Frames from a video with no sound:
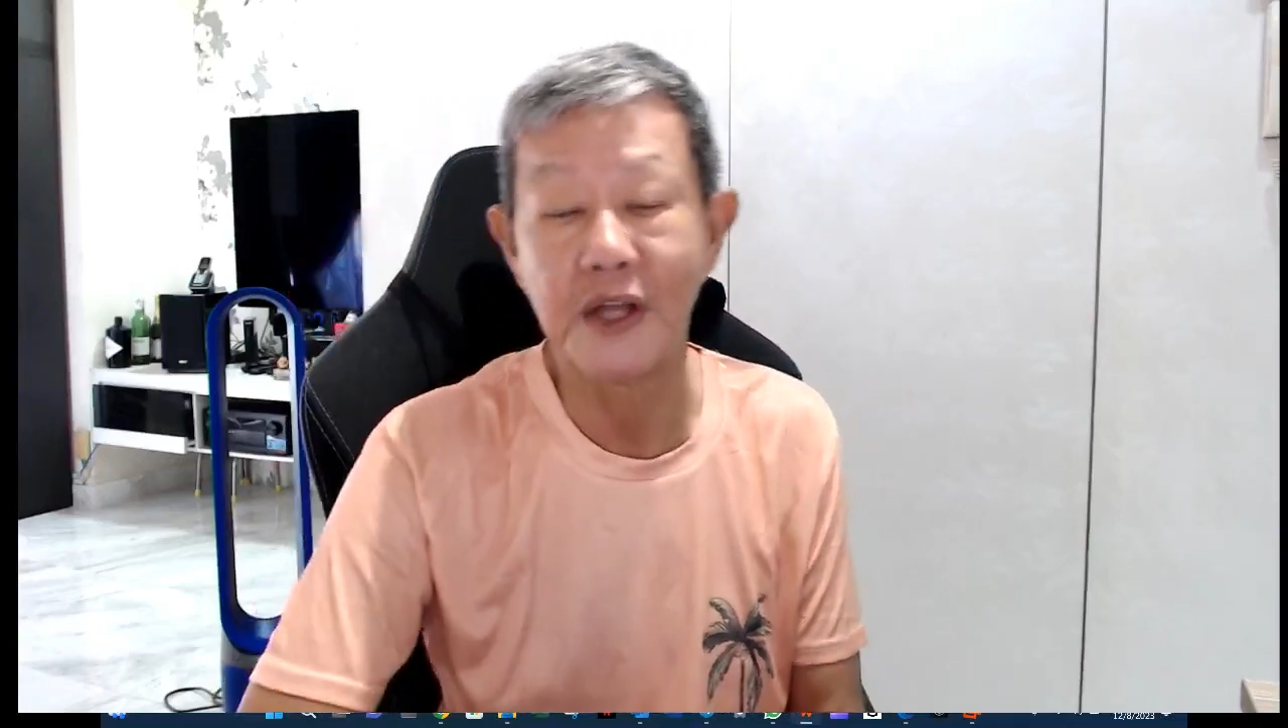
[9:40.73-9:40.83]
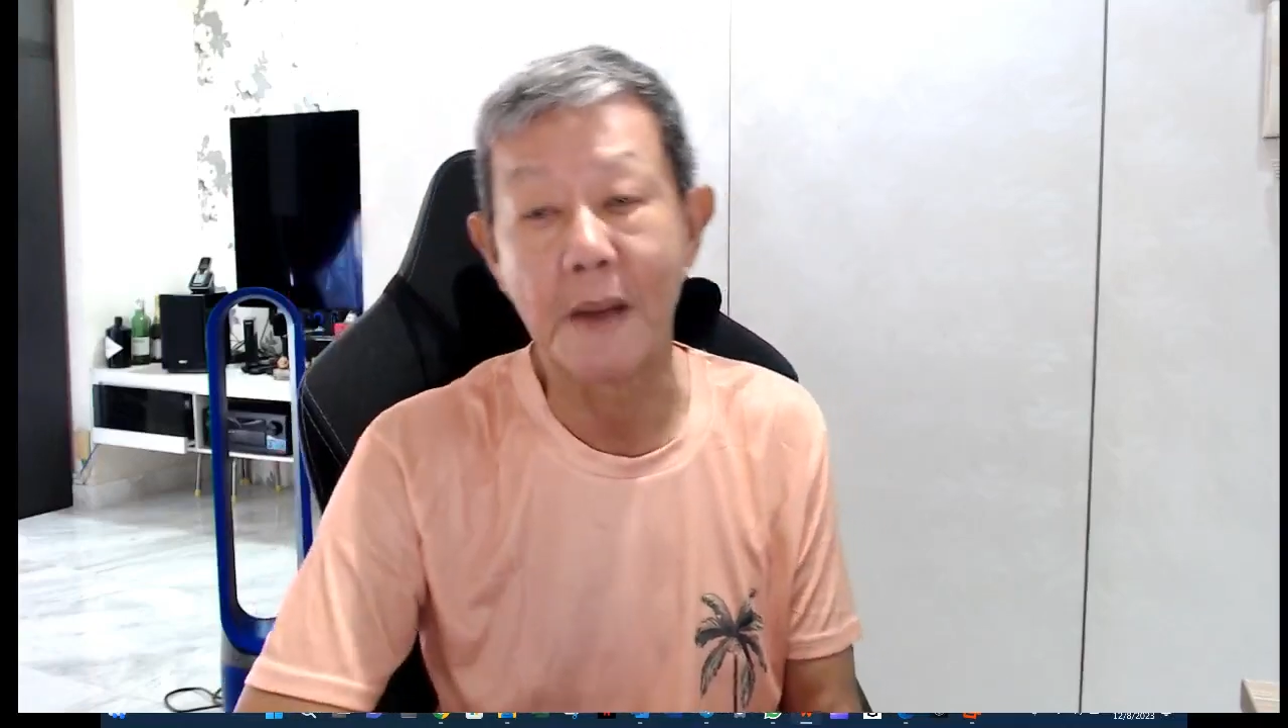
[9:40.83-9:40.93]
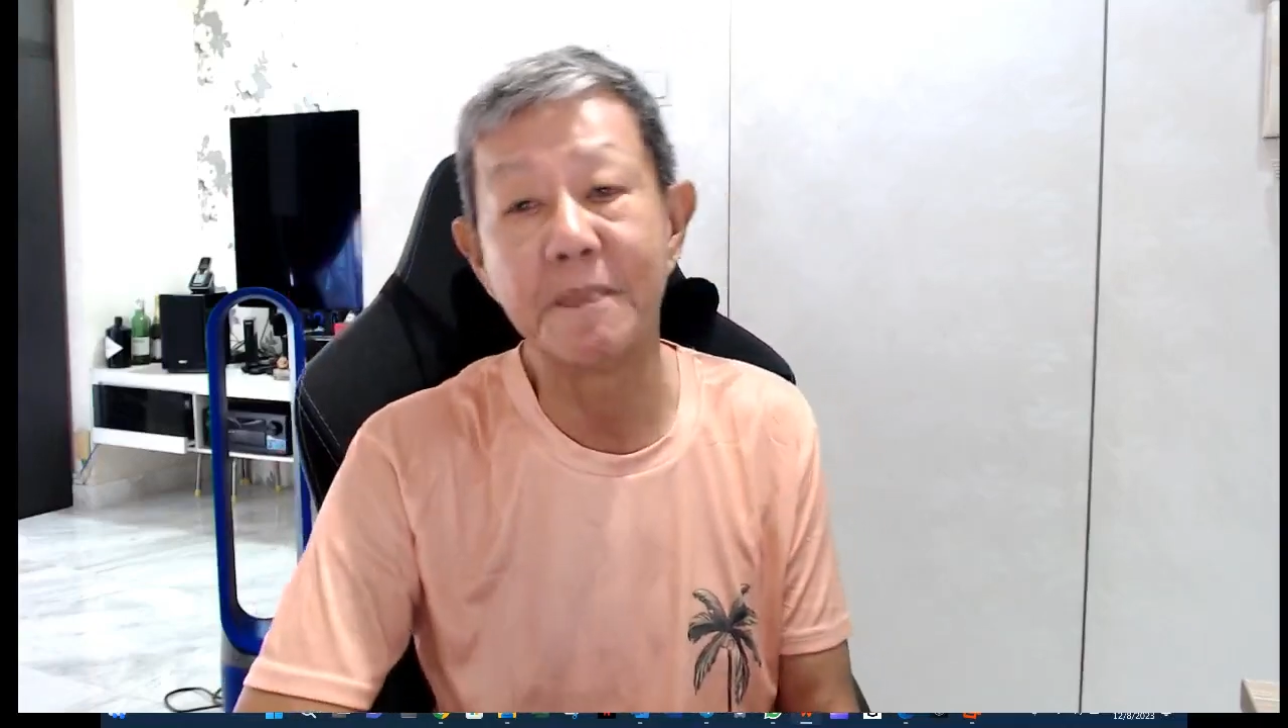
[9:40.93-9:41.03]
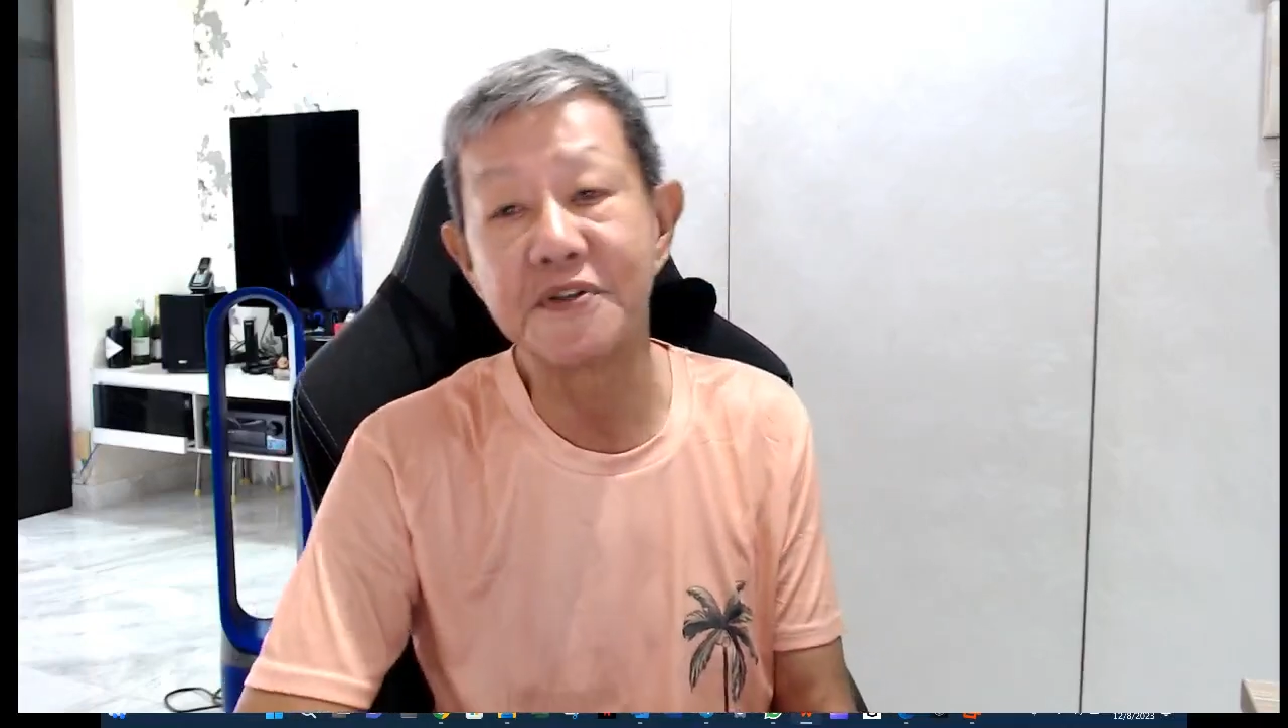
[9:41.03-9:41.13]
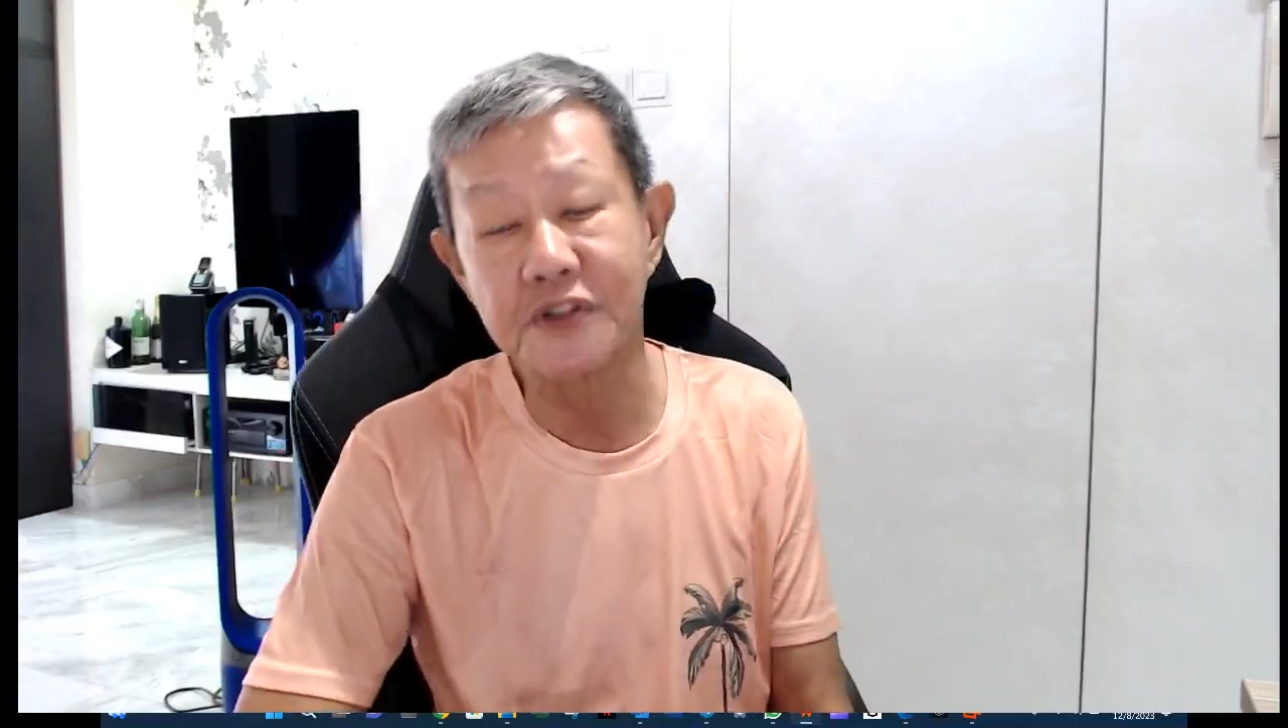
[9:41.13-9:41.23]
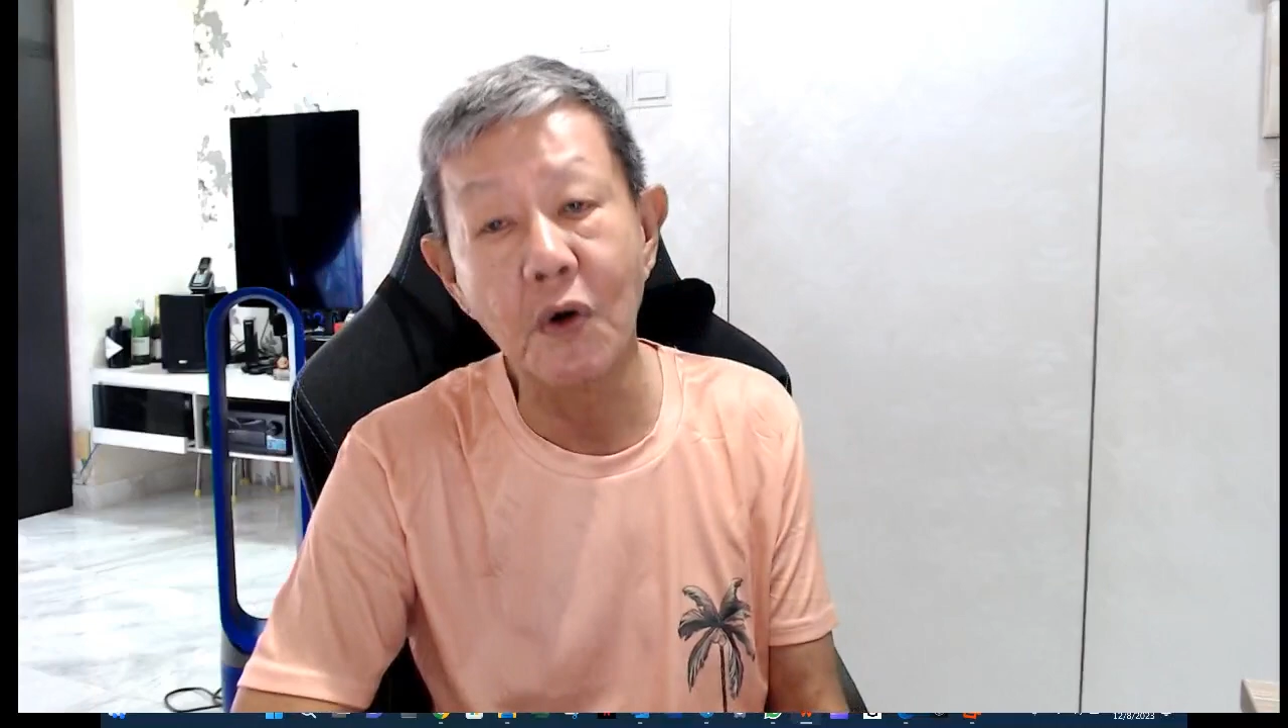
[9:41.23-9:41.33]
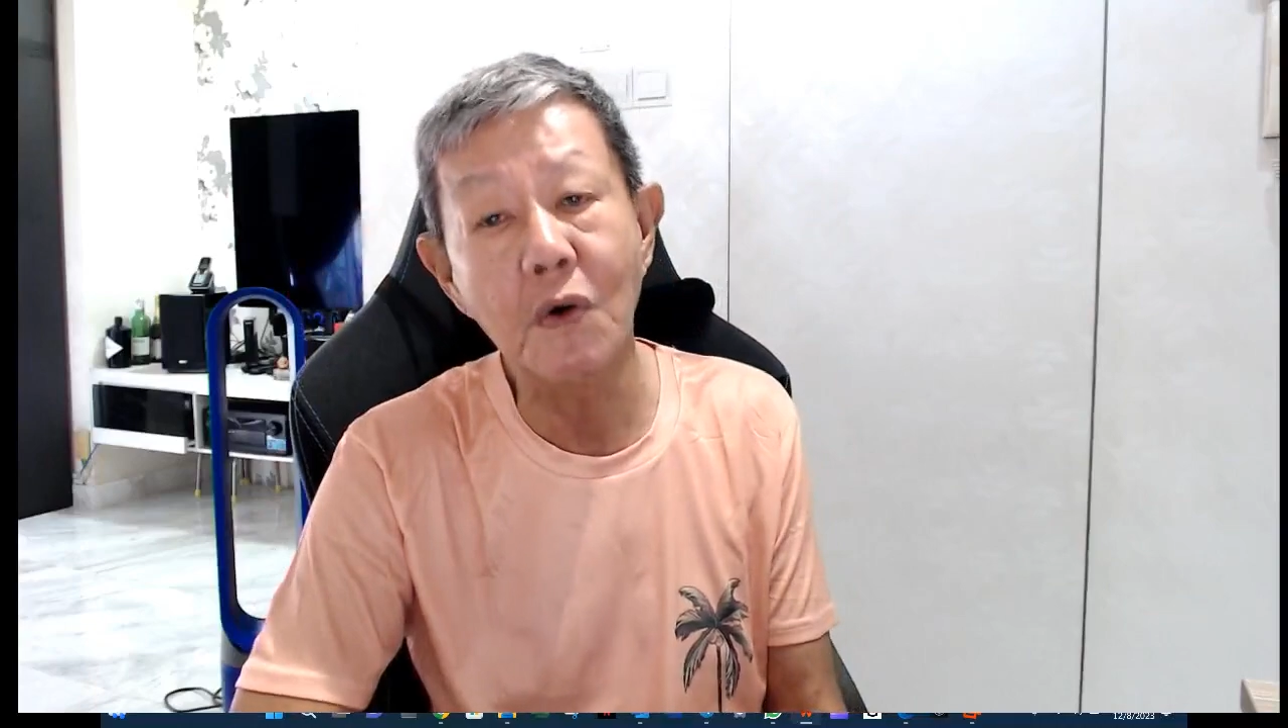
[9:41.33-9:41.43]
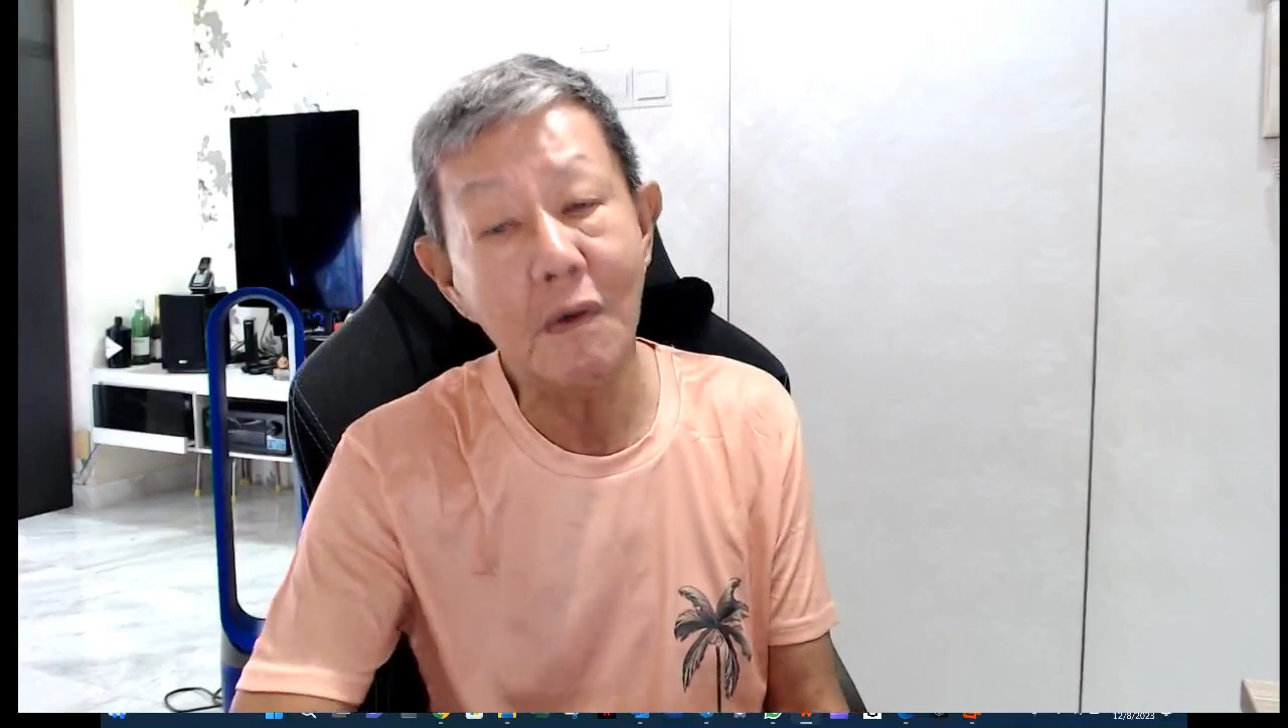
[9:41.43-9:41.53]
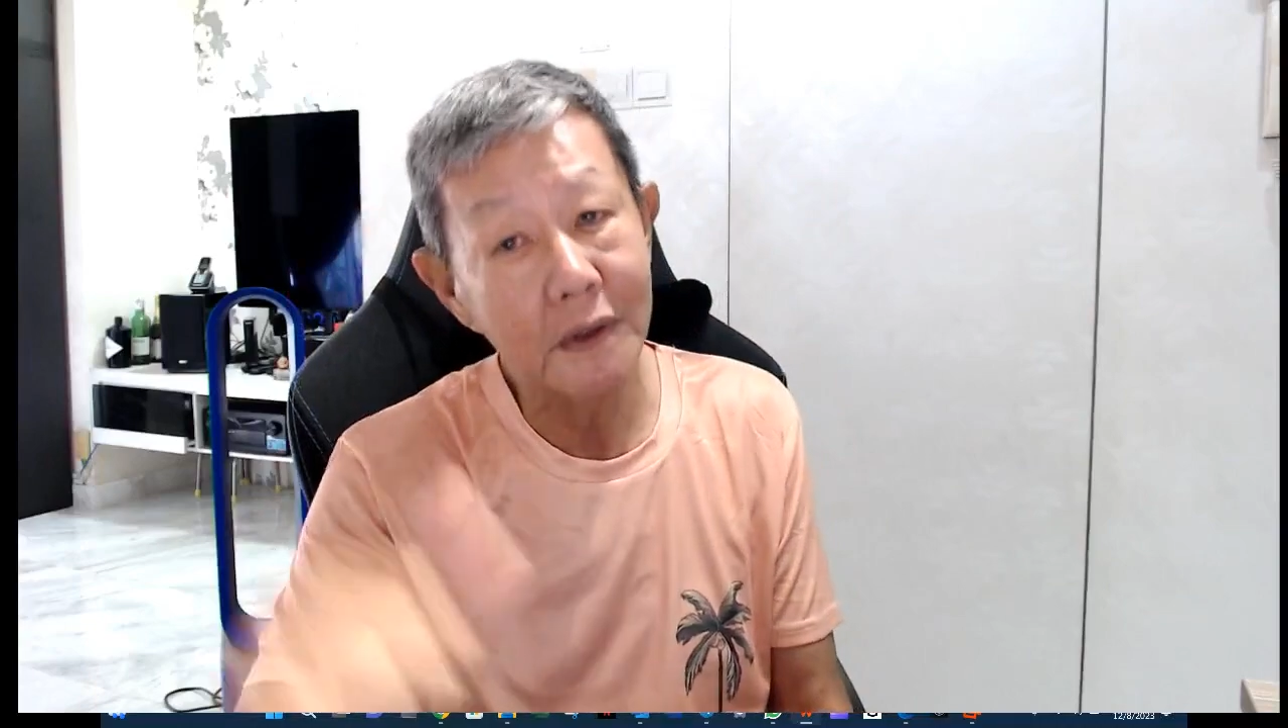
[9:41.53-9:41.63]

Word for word: episode.